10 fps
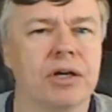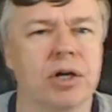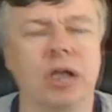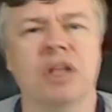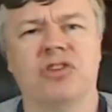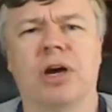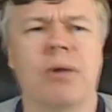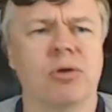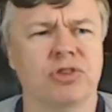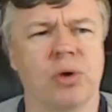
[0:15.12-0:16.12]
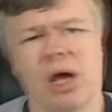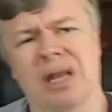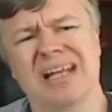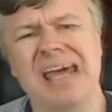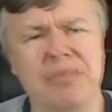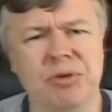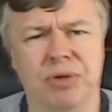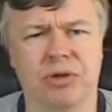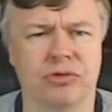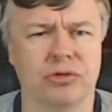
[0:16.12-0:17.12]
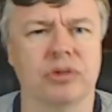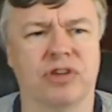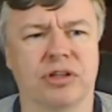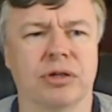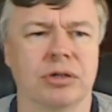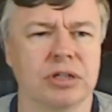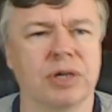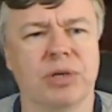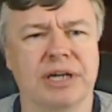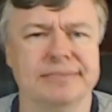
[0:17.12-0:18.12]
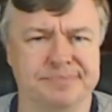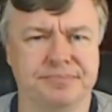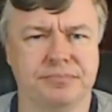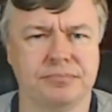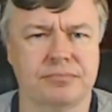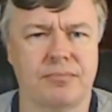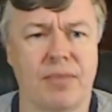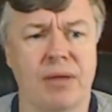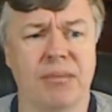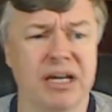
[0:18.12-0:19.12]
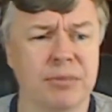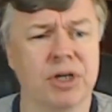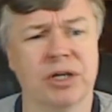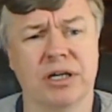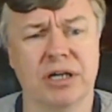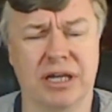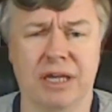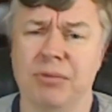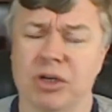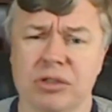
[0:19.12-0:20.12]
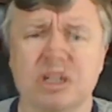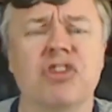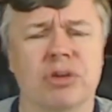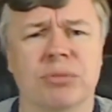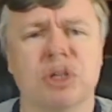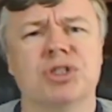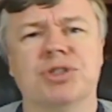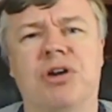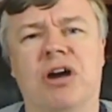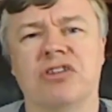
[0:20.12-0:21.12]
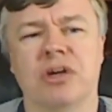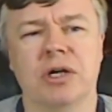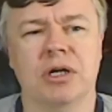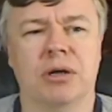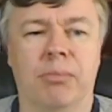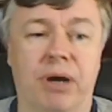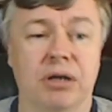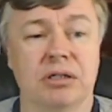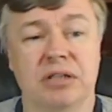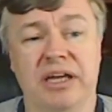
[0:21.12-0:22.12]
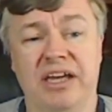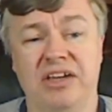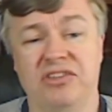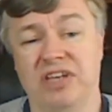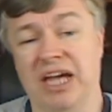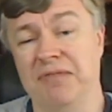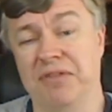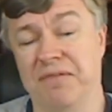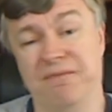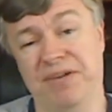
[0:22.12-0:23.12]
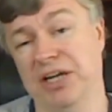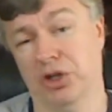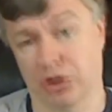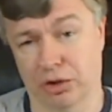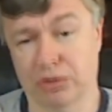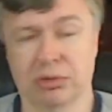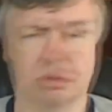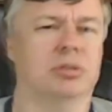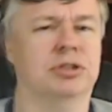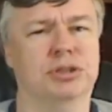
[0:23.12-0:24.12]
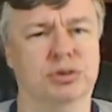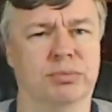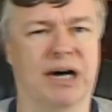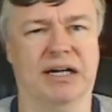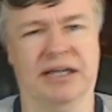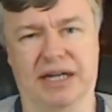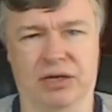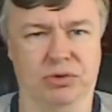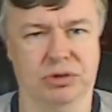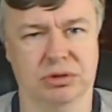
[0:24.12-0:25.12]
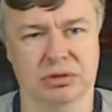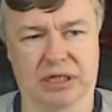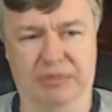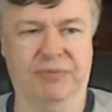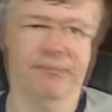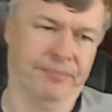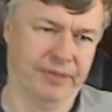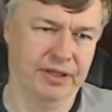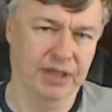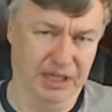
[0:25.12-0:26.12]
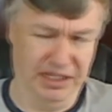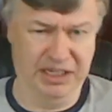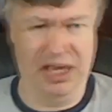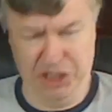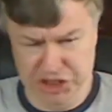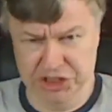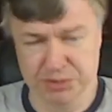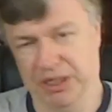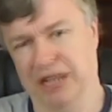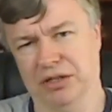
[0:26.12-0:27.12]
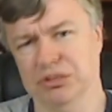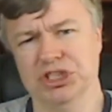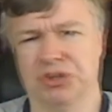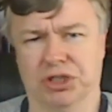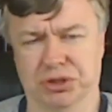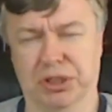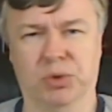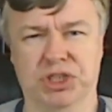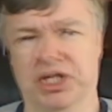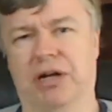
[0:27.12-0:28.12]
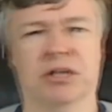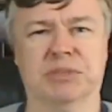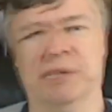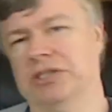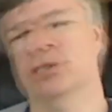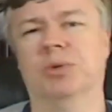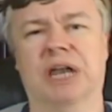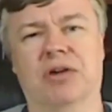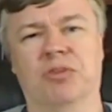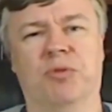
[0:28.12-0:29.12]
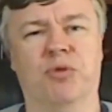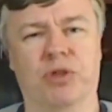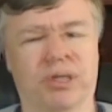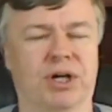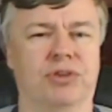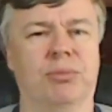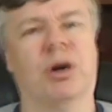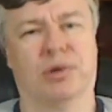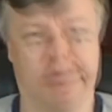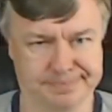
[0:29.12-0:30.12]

Now let's talk about what's going on. Lehman Brothers looks like they're going to liquidate. Bank of America and Merrill Lynch are in merger talks. Barclays gave the finger to buying out Lehman. And AIG is planning a restructuring, which they are expected to announce before the bell tomorrow.